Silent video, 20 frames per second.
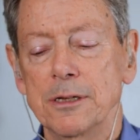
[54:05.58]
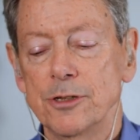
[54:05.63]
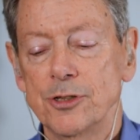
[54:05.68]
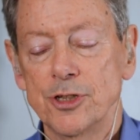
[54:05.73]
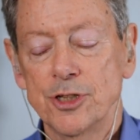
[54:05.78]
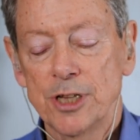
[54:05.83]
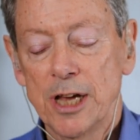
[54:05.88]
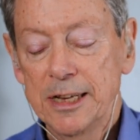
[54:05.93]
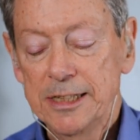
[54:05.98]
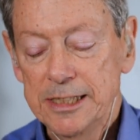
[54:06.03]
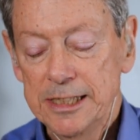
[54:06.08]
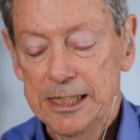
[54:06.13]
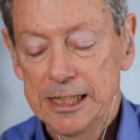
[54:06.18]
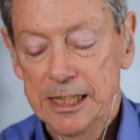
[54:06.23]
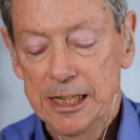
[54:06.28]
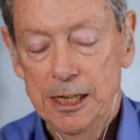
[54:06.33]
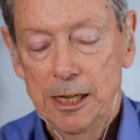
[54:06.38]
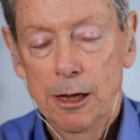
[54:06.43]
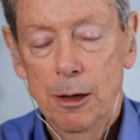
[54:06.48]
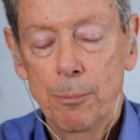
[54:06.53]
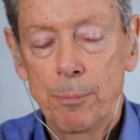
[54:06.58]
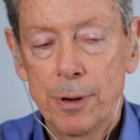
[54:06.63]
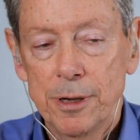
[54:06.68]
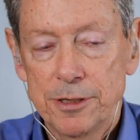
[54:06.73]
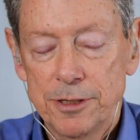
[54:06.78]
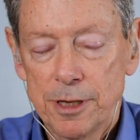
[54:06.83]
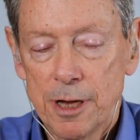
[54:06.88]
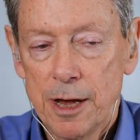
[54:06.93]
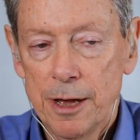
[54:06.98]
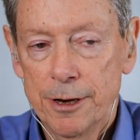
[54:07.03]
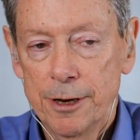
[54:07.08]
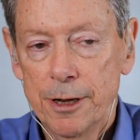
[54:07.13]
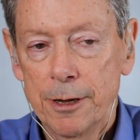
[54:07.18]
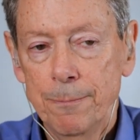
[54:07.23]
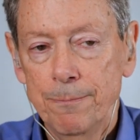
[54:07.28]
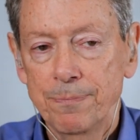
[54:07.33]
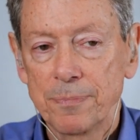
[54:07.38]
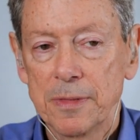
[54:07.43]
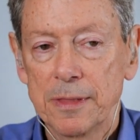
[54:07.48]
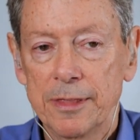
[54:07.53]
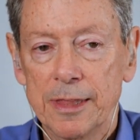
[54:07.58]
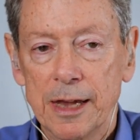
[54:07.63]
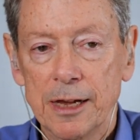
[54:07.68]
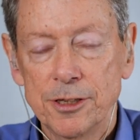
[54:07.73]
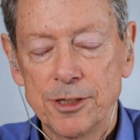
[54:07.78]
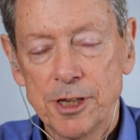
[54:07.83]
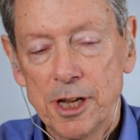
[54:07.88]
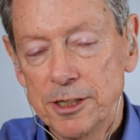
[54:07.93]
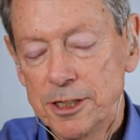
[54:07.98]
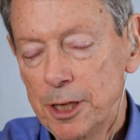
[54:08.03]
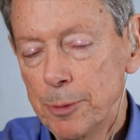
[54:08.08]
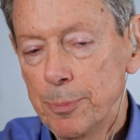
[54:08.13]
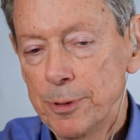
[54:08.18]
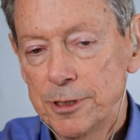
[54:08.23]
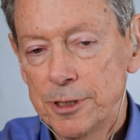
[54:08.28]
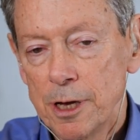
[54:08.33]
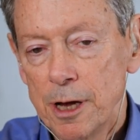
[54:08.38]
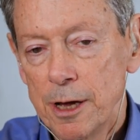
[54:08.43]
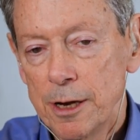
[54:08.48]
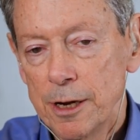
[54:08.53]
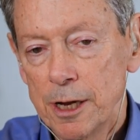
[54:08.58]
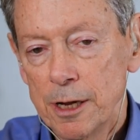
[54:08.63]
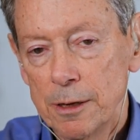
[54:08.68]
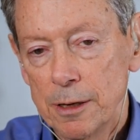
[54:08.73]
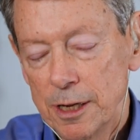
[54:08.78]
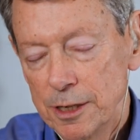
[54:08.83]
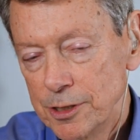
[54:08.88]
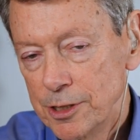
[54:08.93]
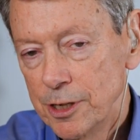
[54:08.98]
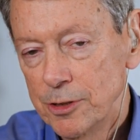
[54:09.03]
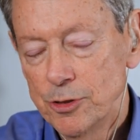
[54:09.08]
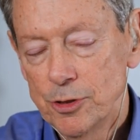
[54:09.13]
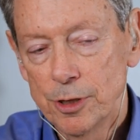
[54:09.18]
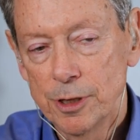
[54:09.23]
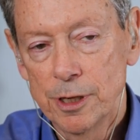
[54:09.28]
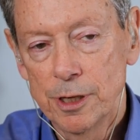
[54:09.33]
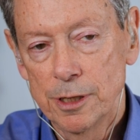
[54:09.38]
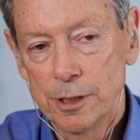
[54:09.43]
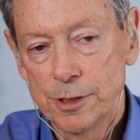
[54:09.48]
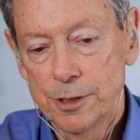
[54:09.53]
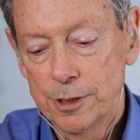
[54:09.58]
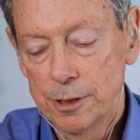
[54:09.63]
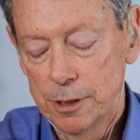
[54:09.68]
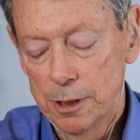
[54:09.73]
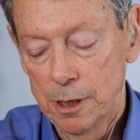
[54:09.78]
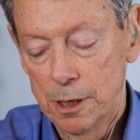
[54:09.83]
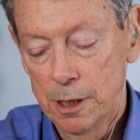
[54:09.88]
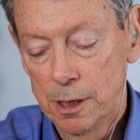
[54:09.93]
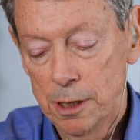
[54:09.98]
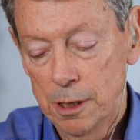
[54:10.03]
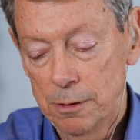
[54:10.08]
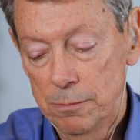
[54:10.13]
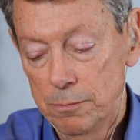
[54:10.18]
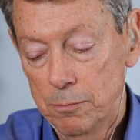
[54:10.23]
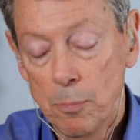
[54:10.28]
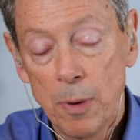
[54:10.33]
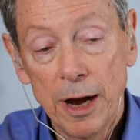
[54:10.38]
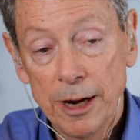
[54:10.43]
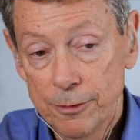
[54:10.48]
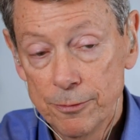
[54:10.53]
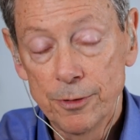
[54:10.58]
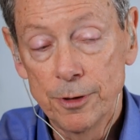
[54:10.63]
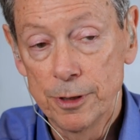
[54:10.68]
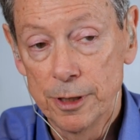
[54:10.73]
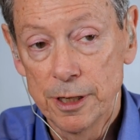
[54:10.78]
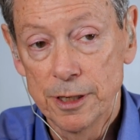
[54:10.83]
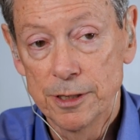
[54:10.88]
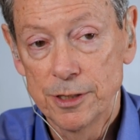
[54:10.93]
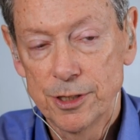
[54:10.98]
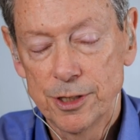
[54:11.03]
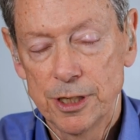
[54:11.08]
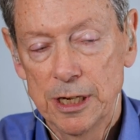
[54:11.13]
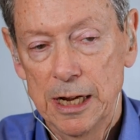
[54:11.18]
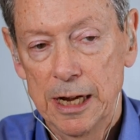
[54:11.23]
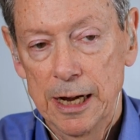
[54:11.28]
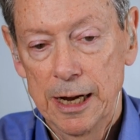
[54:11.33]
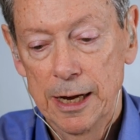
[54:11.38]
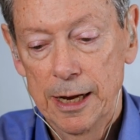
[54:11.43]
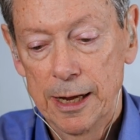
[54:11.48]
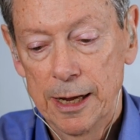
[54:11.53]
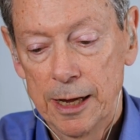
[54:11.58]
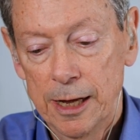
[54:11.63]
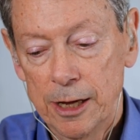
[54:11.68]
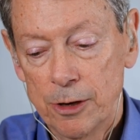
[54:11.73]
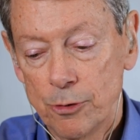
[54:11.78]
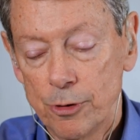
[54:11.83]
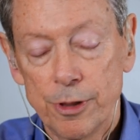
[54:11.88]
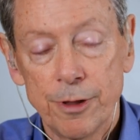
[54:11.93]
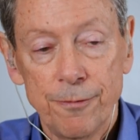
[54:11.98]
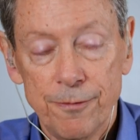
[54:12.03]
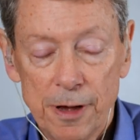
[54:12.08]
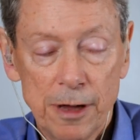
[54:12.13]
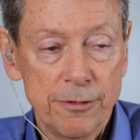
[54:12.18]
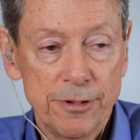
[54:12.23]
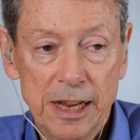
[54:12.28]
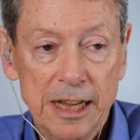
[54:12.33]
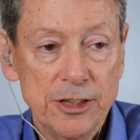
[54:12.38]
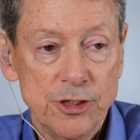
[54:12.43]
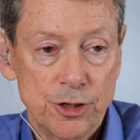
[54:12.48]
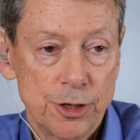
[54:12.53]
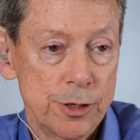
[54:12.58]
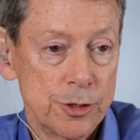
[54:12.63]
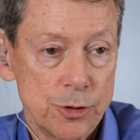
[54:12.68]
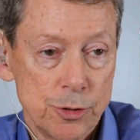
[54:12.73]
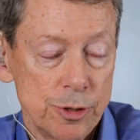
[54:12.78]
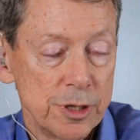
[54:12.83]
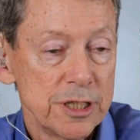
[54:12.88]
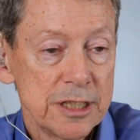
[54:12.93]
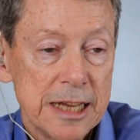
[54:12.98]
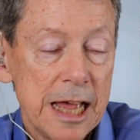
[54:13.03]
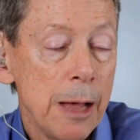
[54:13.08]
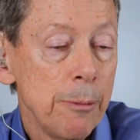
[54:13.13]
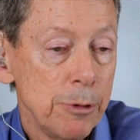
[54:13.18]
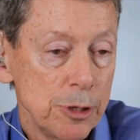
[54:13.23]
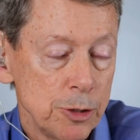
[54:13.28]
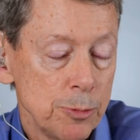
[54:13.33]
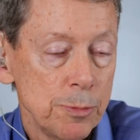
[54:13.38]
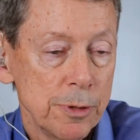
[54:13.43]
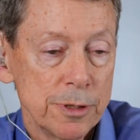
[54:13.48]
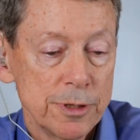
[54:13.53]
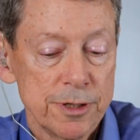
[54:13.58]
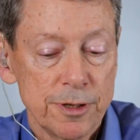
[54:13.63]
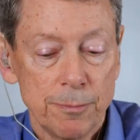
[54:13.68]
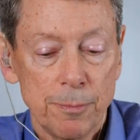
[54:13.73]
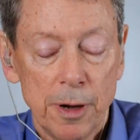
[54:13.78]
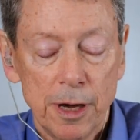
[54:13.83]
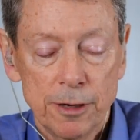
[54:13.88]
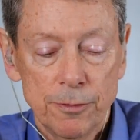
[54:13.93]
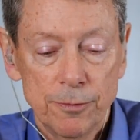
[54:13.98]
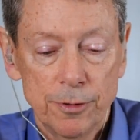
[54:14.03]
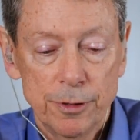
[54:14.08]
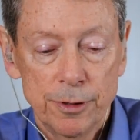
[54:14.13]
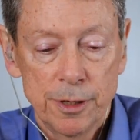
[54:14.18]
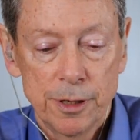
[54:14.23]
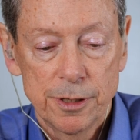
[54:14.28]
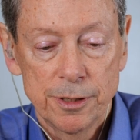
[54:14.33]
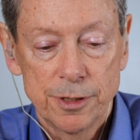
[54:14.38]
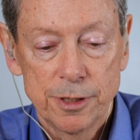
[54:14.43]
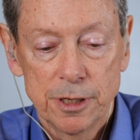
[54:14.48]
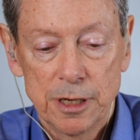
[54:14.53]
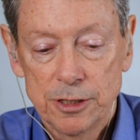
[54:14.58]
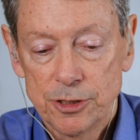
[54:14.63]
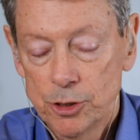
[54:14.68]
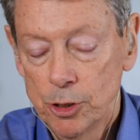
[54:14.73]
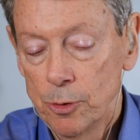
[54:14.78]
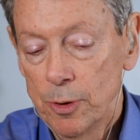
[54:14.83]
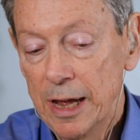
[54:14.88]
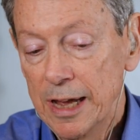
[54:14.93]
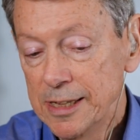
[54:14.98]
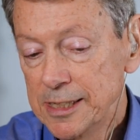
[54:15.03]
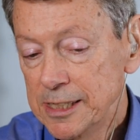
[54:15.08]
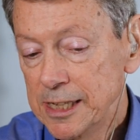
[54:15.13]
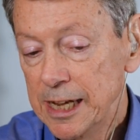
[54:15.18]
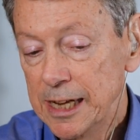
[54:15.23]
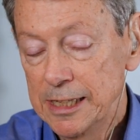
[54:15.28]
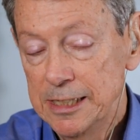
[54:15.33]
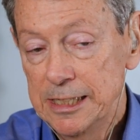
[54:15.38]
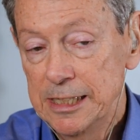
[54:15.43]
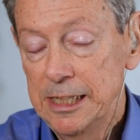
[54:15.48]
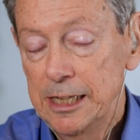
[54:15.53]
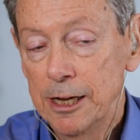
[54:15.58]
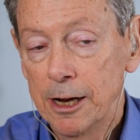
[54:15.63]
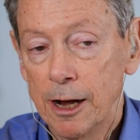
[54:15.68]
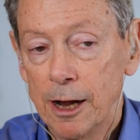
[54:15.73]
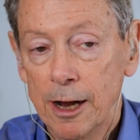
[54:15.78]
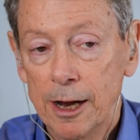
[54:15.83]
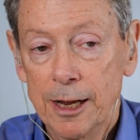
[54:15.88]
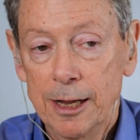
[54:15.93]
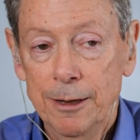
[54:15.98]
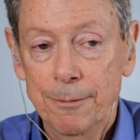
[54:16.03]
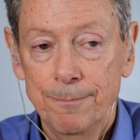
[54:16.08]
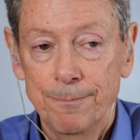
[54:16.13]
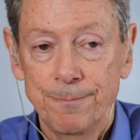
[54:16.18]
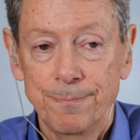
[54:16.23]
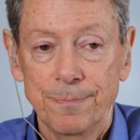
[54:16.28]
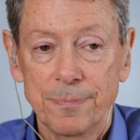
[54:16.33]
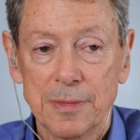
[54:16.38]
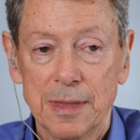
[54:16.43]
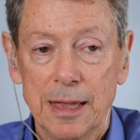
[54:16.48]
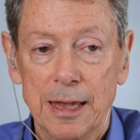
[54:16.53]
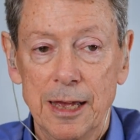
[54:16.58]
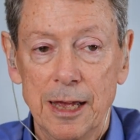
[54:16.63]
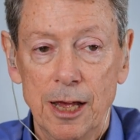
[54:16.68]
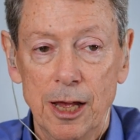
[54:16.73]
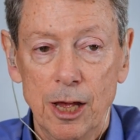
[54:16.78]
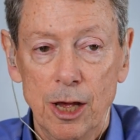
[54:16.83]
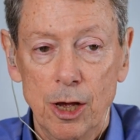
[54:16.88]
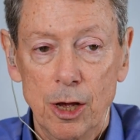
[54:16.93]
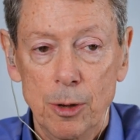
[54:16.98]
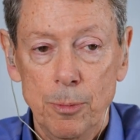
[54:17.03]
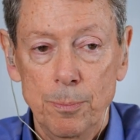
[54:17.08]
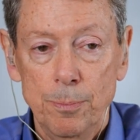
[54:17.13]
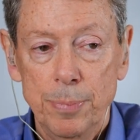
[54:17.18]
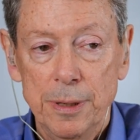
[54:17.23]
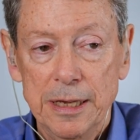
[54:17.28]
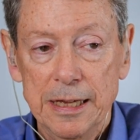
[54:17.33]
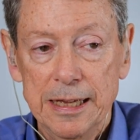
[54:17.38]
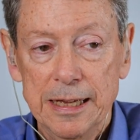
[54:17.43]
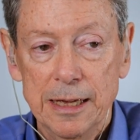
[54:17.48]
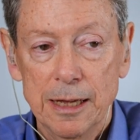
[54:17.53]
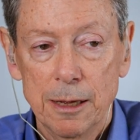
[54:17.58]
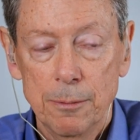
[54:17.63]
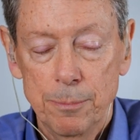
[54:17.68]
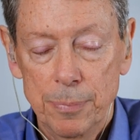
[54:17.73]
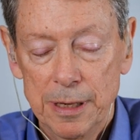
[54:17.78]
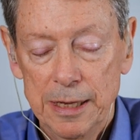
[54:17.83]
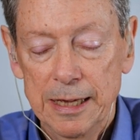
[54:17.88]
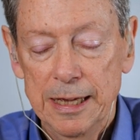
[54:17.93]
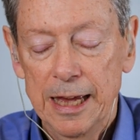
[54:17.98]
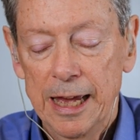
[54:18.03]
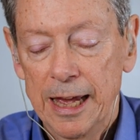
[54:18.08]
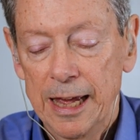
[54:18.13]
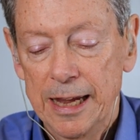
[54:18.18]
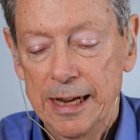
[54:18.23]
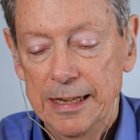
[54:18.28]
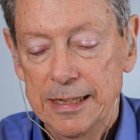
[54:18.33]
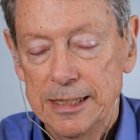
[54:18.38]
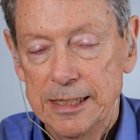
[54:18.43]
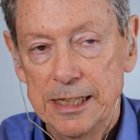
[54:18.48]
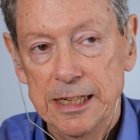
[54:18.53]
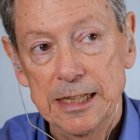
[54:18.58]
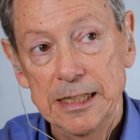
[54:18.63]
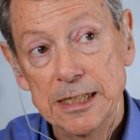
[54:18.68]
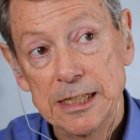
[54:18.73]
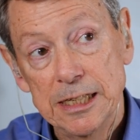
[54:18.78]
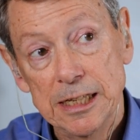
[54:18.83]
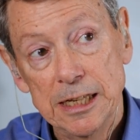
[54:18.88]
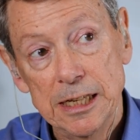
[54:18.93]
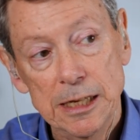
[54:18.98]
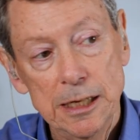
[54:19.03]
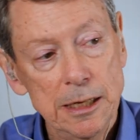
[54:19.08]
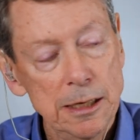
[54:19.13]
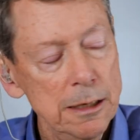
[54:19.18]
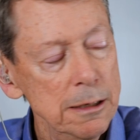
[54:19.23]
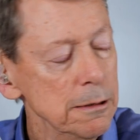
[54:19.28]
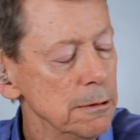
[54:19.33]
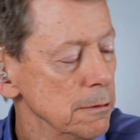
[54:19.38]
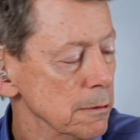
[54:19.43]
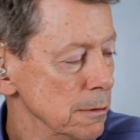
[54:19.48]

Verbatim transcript: Sati Patana. The Satipatthana essentially is uh, mindfulness and or the foundations or establishments of mindfulness. So S A T I P P A T T.